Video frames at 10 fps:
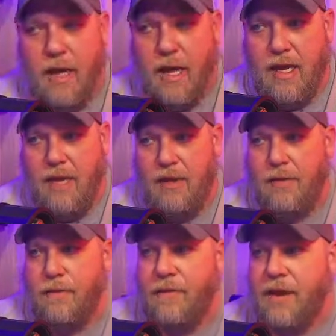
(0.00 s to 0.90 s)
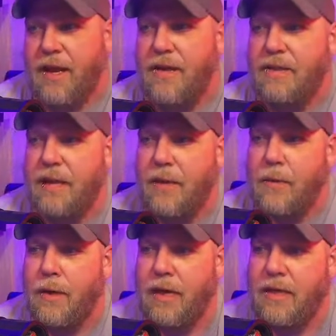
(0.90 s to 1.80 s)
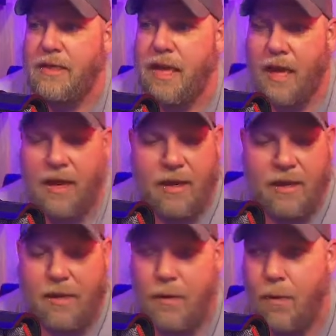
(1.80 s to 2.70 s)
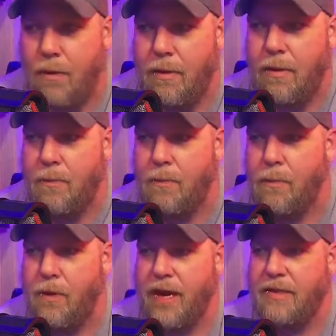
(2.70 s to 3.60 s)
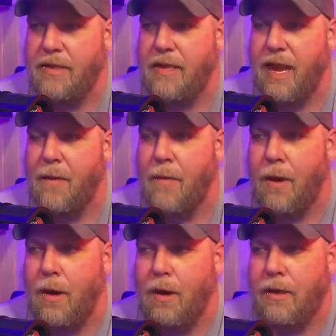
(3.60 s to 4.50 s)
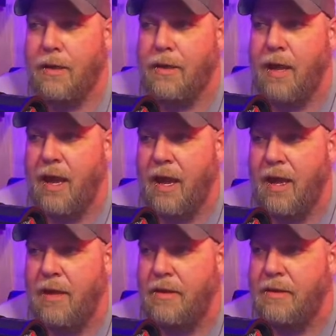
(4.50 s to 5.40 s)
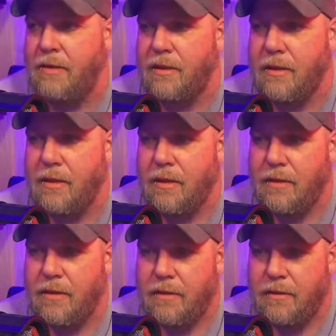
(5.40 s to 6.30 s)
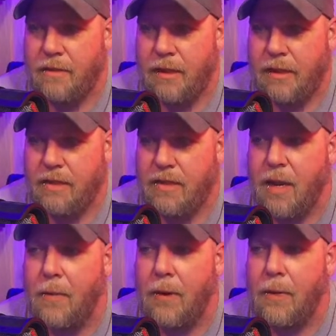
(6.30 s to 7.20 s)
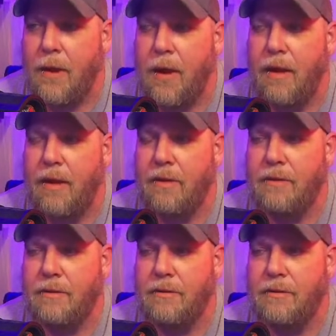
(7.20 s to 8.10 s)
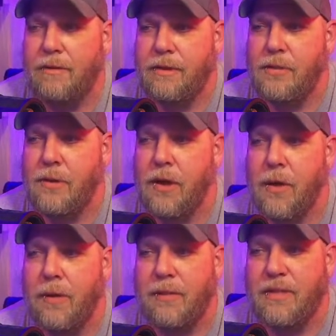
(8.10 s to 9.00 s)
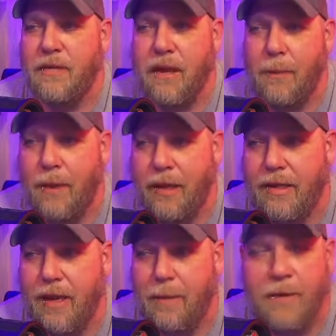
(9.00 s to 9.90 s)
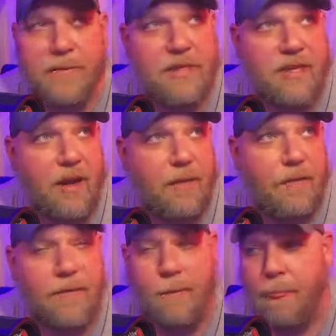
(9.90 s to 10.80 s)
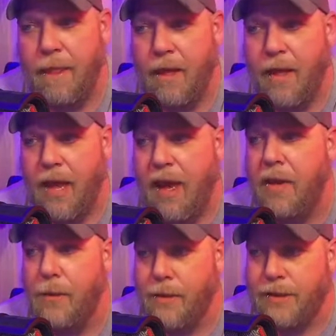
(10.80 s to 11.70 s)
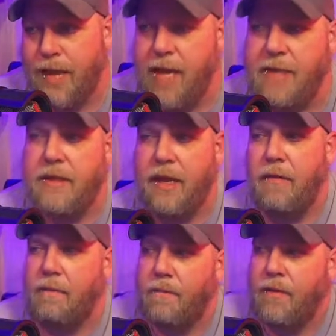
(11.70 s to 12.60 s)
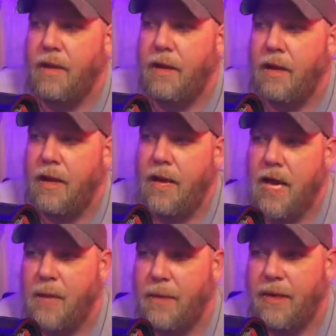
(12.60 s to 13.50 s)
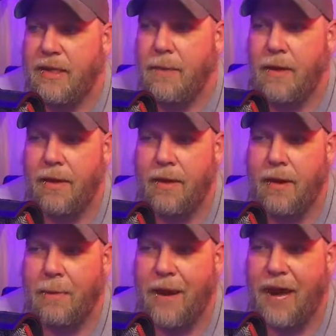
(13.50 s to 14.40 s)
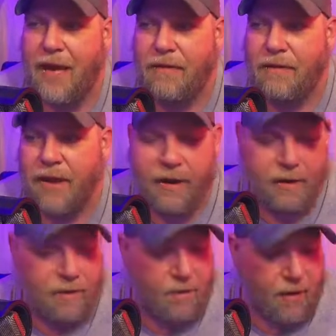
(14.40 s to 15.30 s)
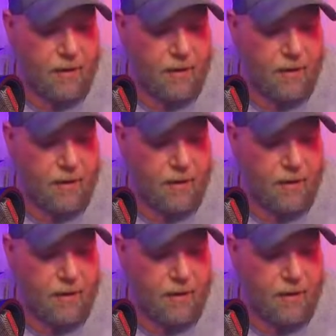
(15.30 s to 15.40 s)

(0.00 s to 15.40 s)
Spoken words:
He did a little fig hunting on his break today at work and stumbled upon some gold himself. He picked up himself an Orange Cassidy. He picked up another Pac figure.